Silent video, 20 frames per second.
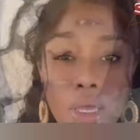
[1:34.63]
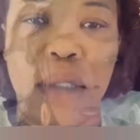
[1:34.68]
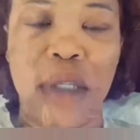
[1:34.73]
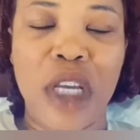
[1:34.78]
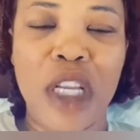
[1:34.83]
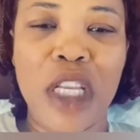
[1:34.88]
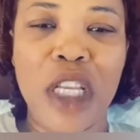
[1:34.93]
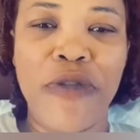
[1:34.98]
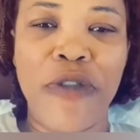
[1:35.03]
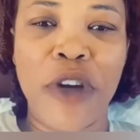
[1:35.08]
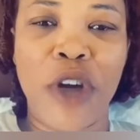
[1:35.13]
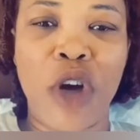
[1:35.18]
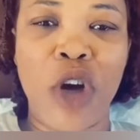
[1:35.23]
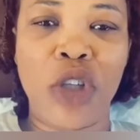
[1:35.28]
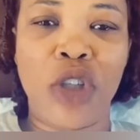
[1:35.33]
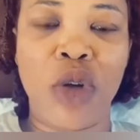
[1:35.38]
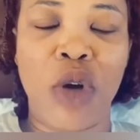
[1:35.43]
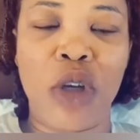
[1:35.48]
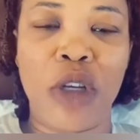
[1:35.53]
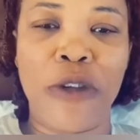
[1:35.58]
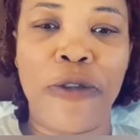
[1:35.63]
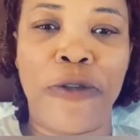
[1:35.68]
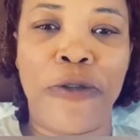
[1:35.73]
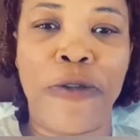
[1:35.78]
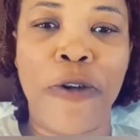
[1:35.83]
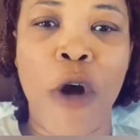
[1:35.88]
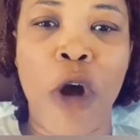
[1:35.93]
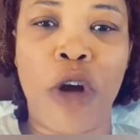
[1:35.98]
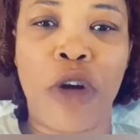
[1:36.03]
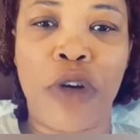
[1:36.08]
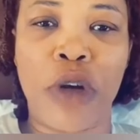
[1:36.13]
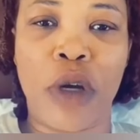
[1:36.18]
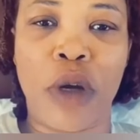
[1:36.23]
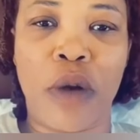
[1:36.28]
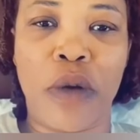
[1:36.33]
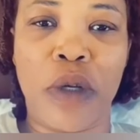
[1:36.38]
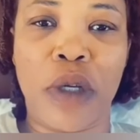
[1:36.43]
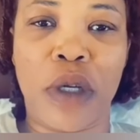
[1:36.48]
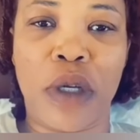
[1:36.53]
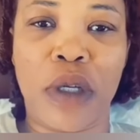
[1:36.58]
You need to cut out the fuck, you
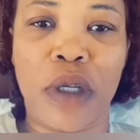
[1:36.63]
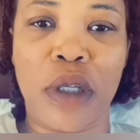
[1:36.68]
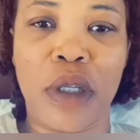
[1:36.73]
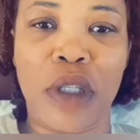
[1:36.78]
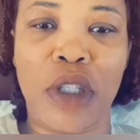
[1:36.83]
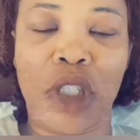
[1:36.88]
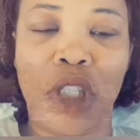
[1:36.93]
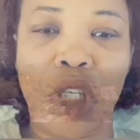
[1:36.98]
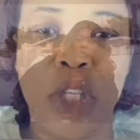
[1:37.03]
know. You see,